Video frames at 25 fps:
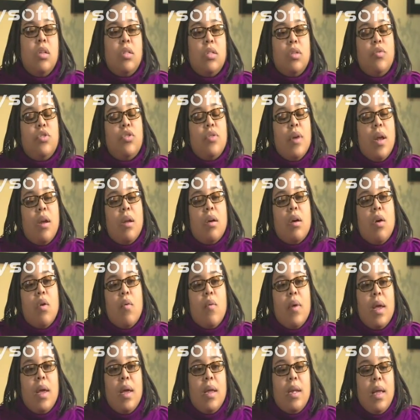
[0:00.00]
So we try to
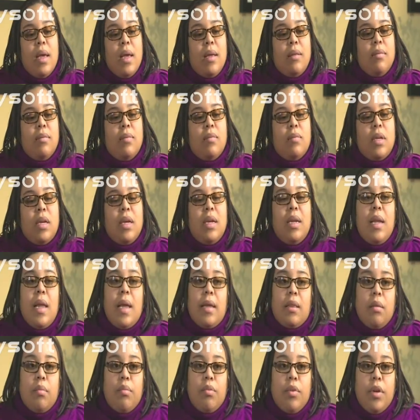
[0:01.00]
go in and
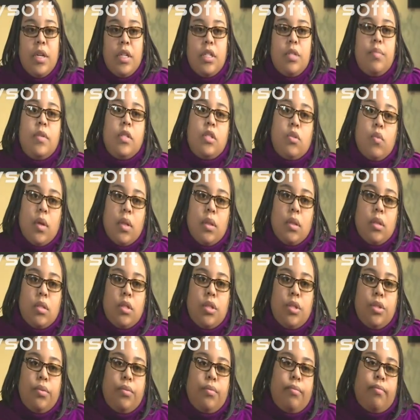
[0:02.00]
connect the bridge between the
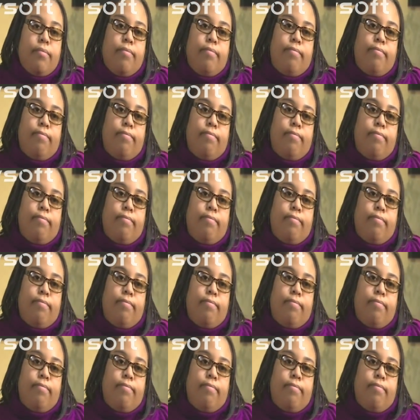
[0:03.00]
two.